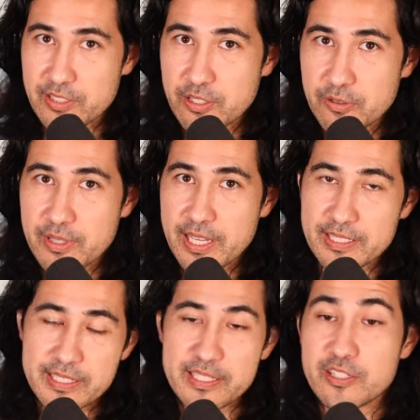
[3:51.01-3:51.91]
Know
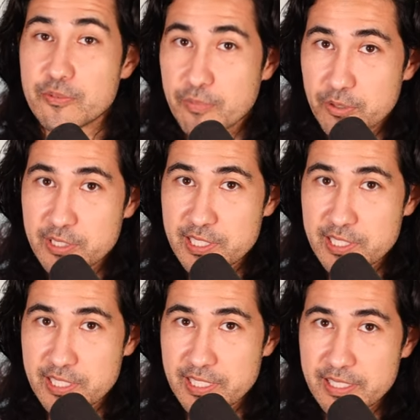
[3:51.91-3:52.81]
that in an
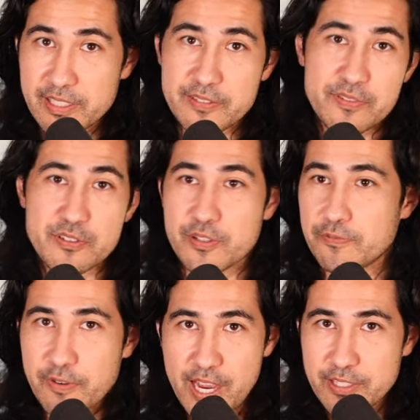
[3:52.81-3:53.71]
emergency, if there's a
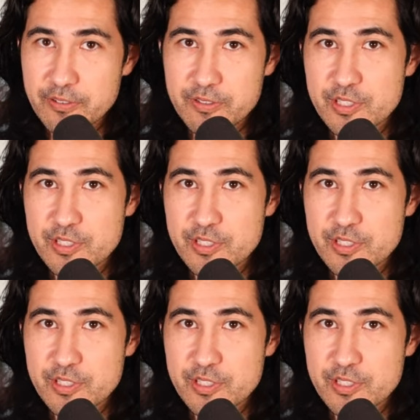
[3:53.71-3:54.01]
fire or